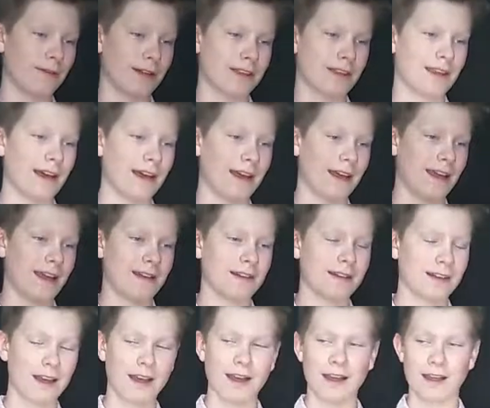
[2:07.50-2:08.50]
with that hand,
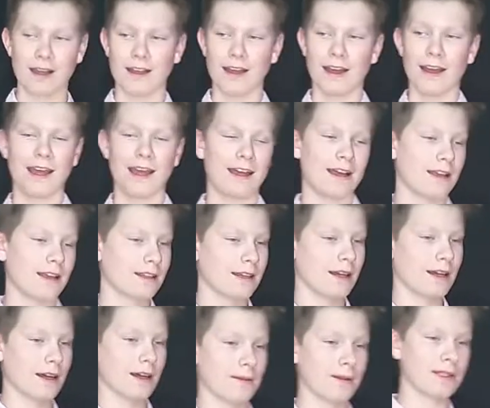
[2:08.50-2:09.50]
and
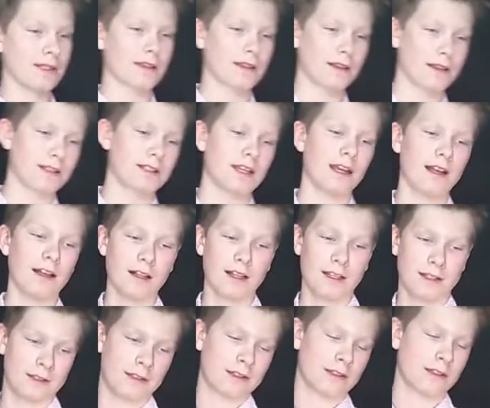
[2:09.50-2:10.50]
he's gonna tell
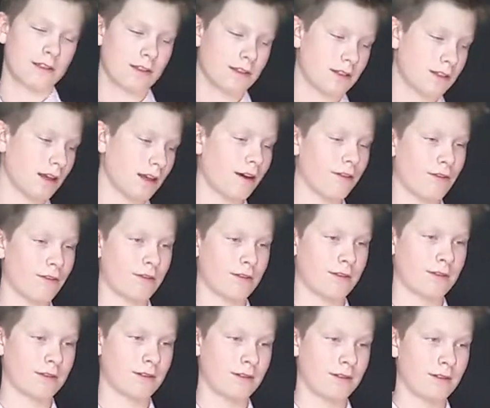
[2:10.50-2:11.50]
us stuff.
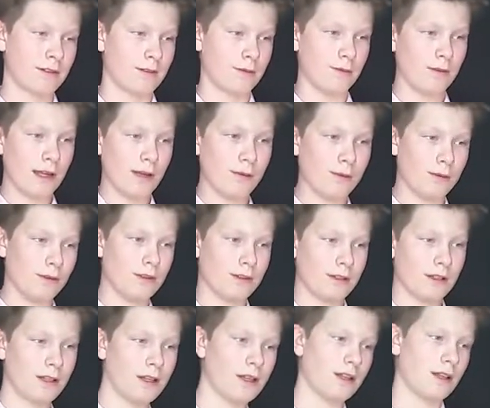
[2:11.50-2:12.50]
Woo!
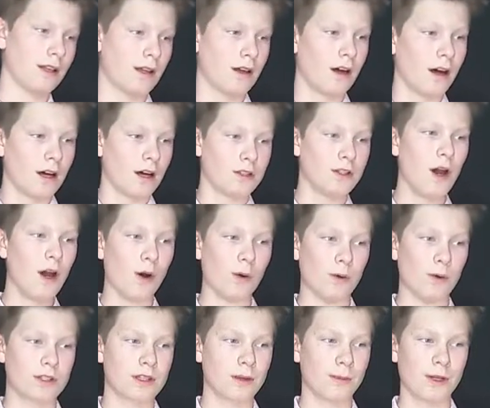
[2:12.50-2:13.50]

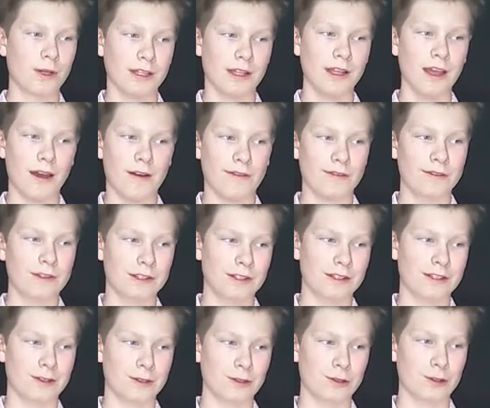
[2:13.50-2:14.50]
No, someone left.
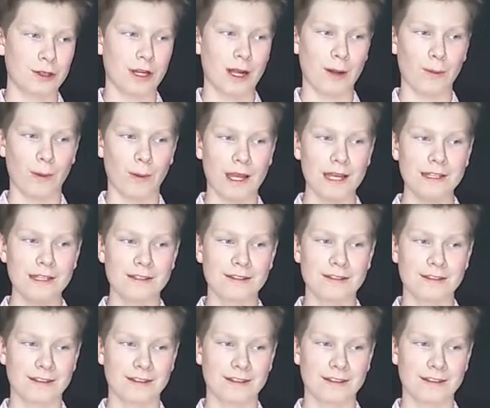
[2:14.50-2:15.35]
Should I